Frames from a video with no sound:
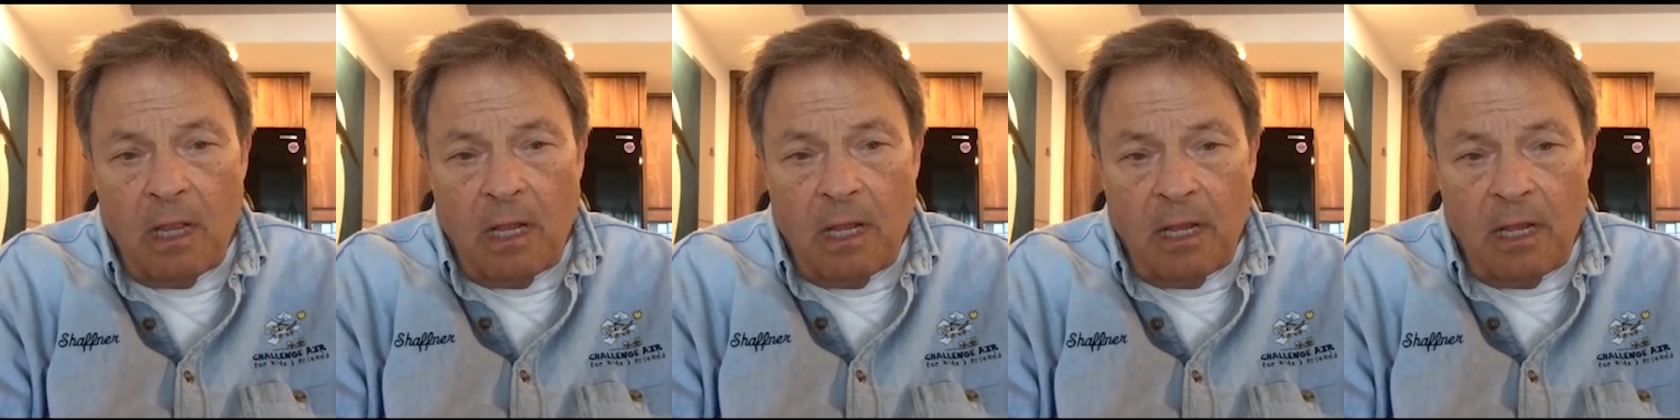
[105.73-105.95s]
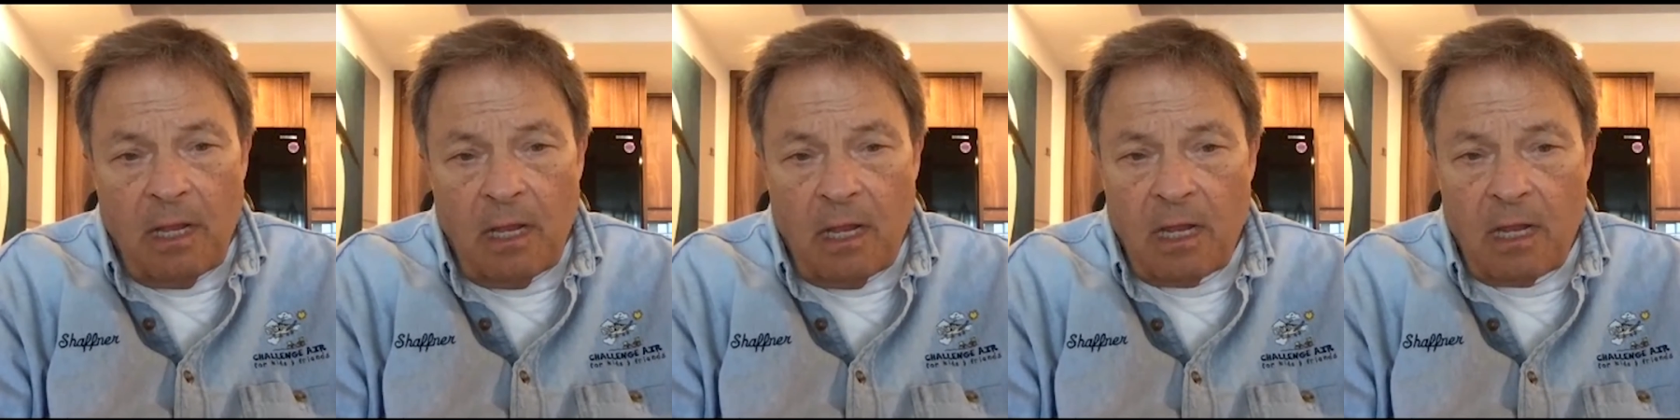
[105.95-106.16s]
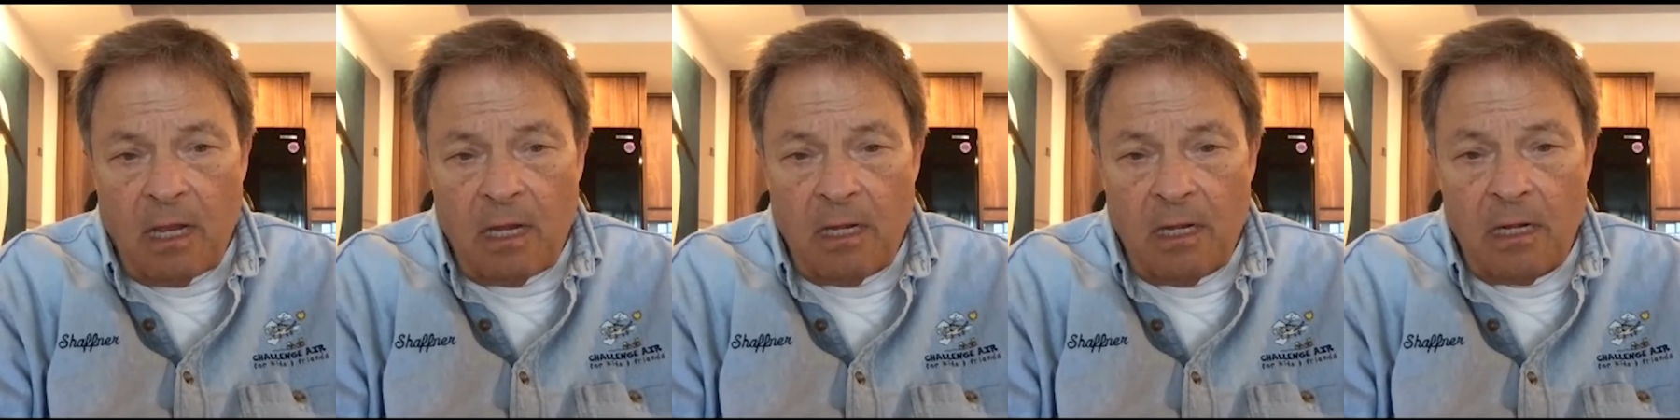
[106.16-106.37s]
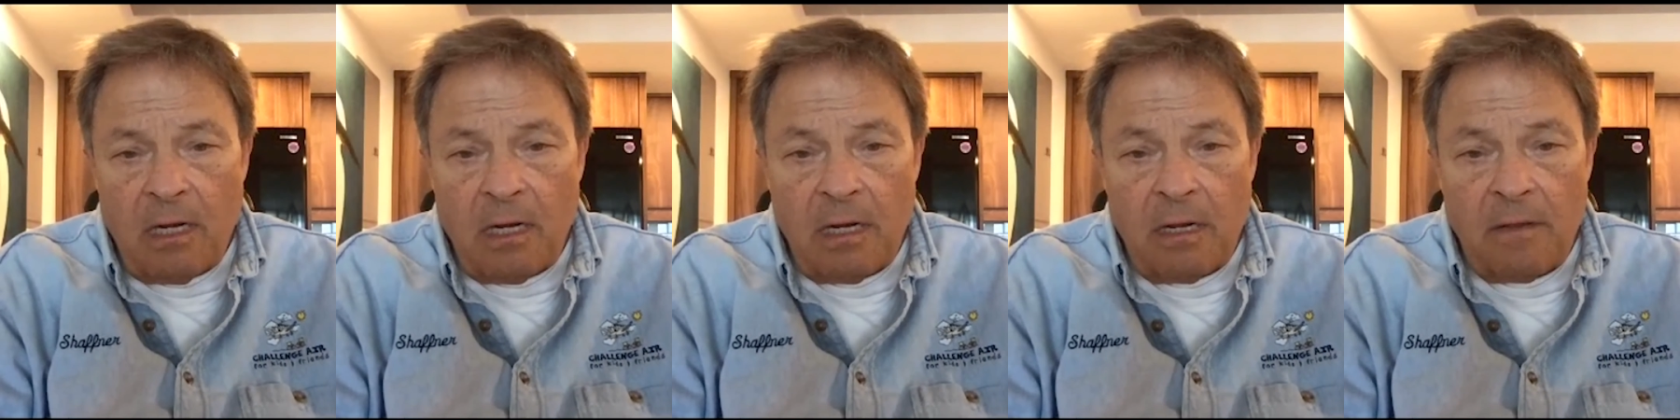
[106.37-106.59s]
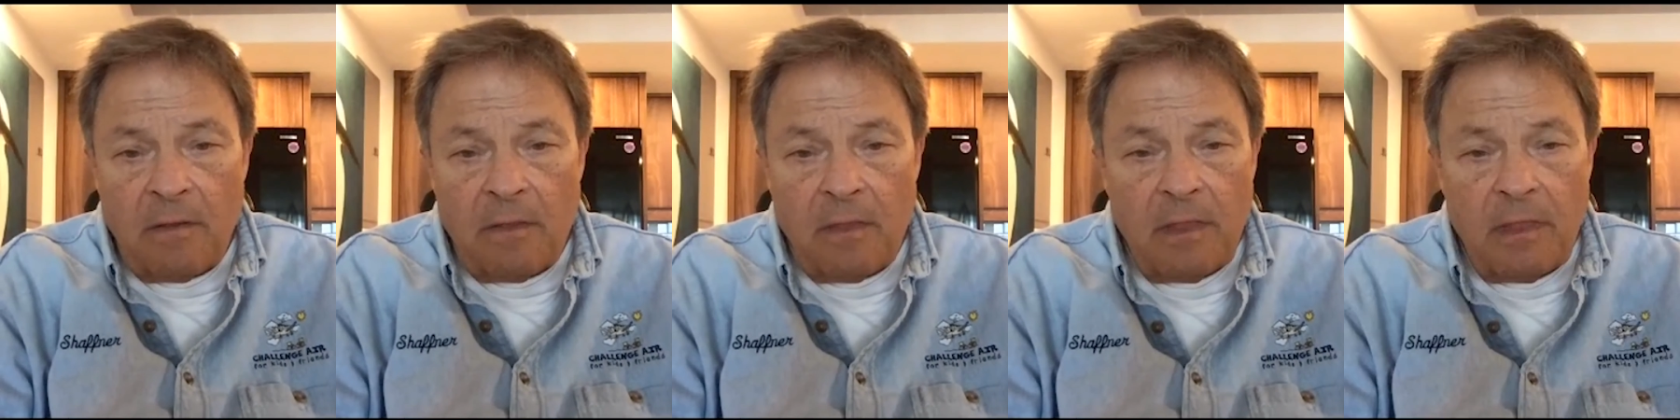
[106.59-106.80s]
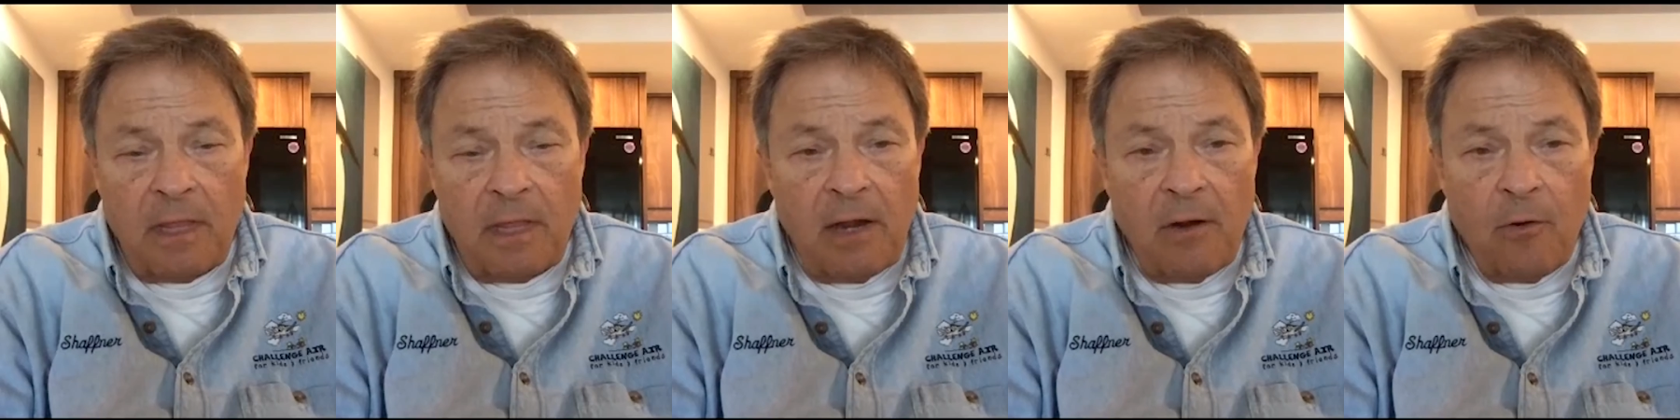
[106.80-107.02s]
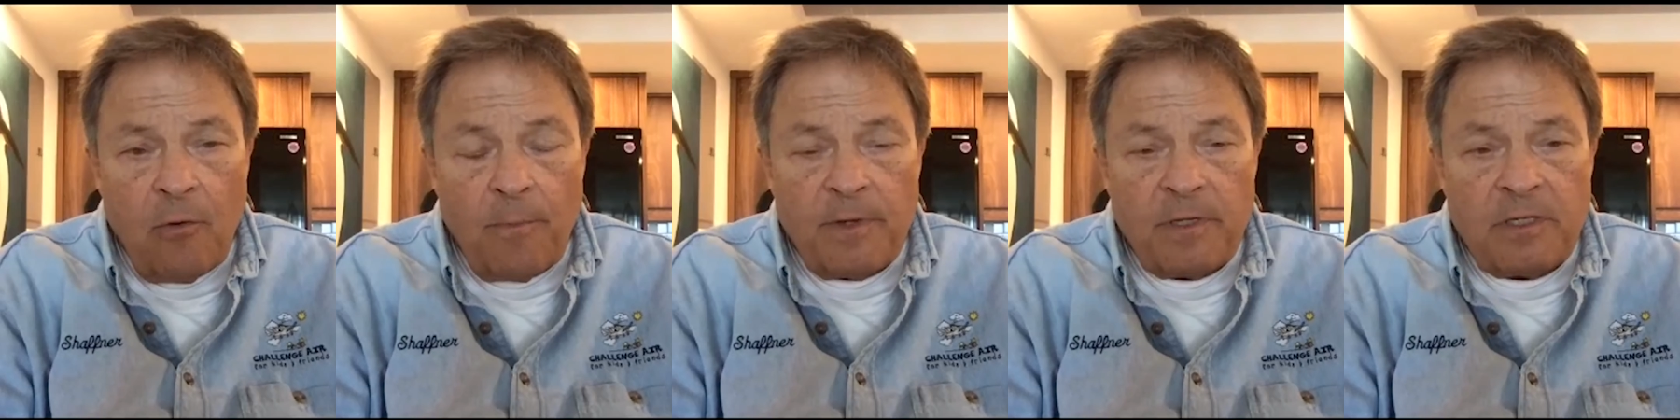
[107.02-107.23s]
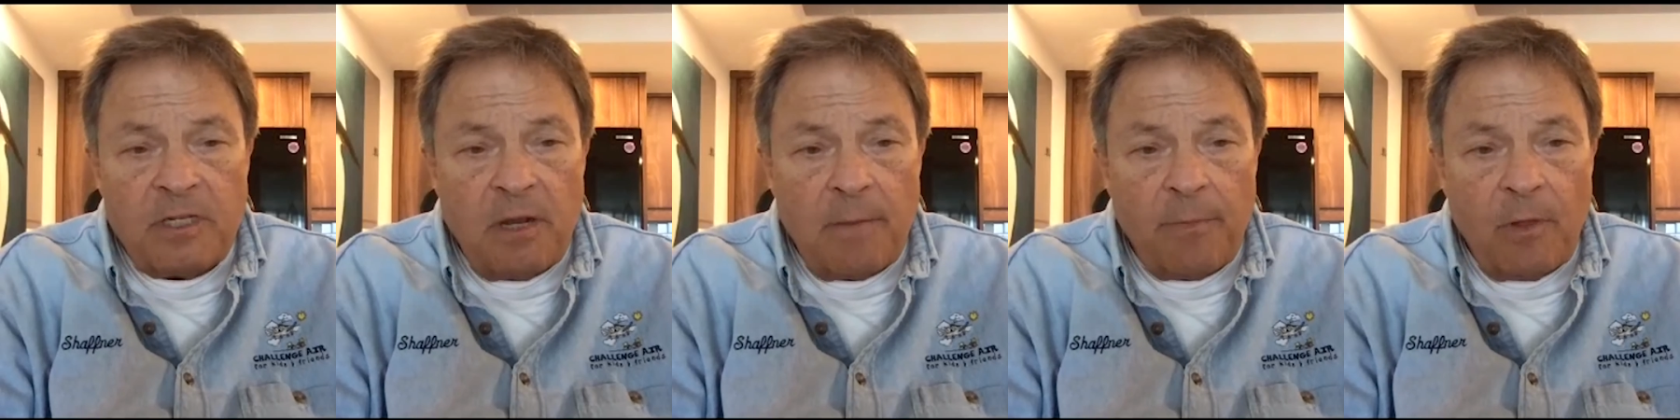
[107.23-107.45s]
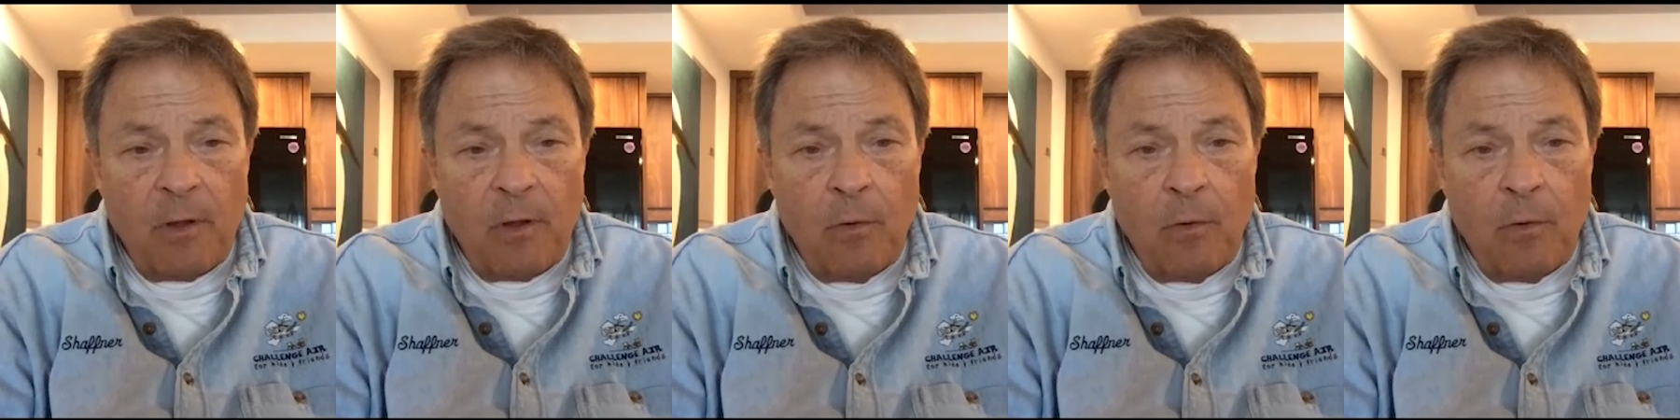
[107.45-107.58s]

and uh, that opens up